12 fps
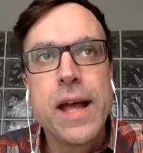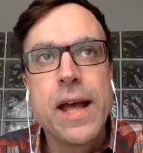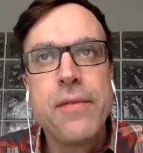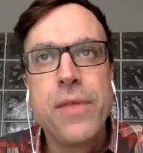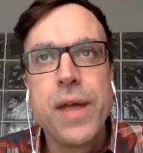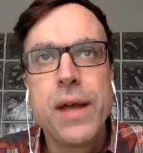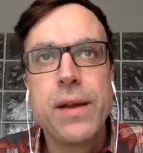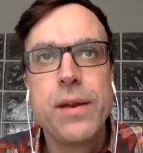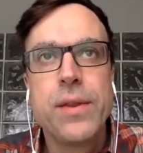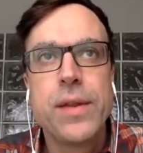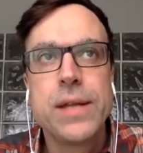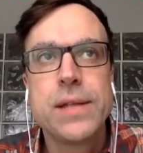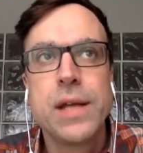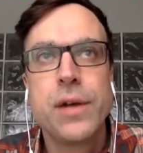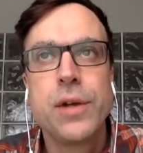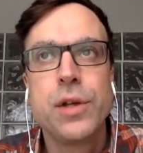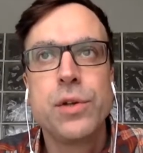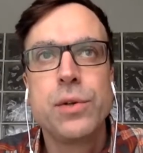and then they tell
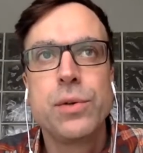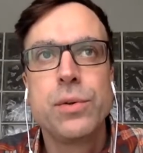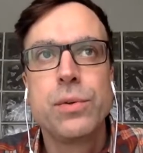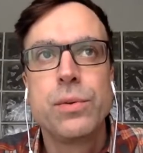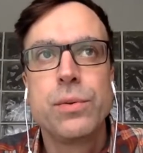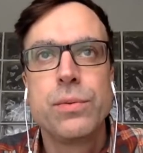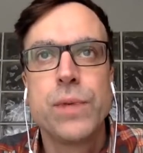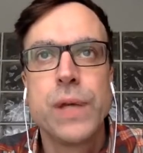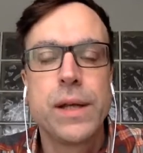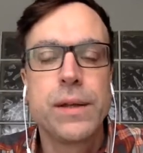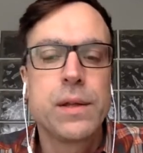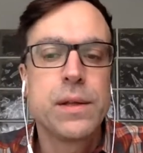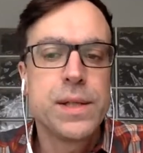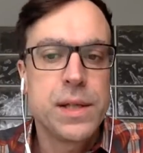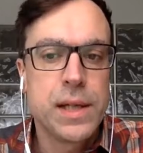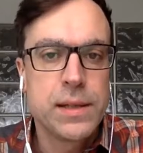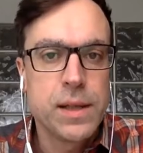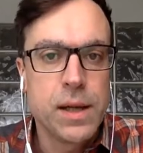you like the
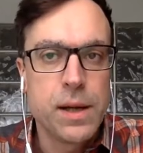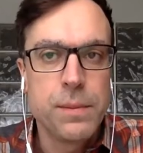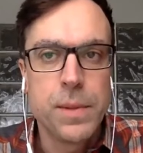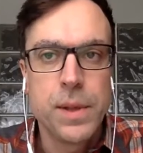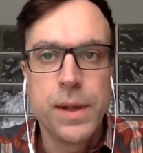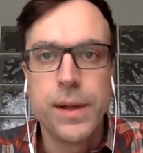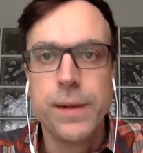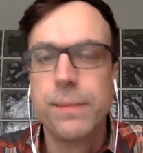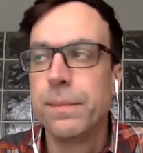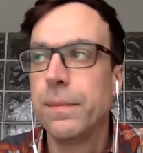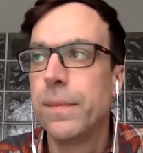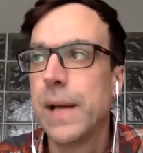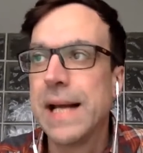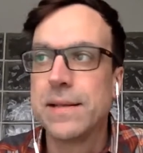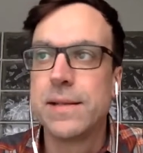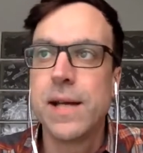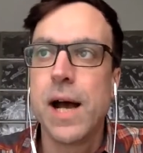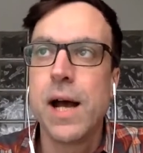listening time as
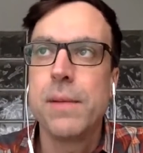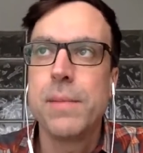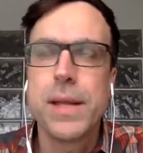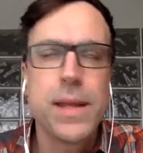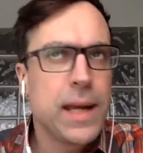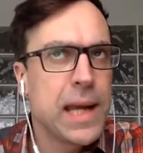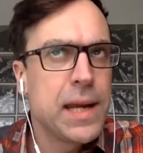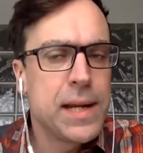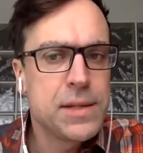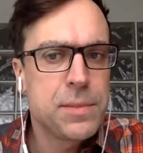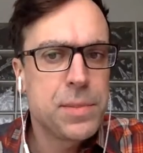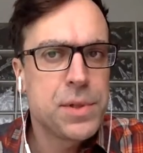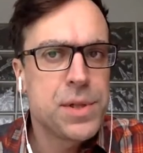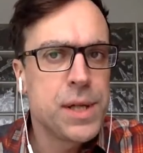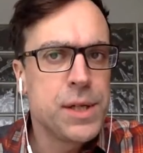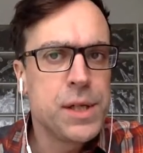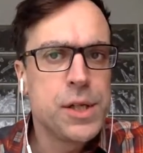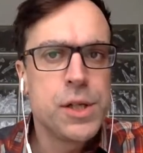time, I think, and as a
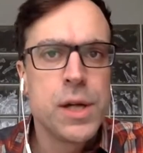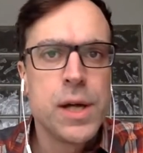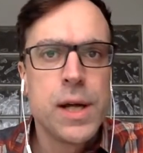percentage.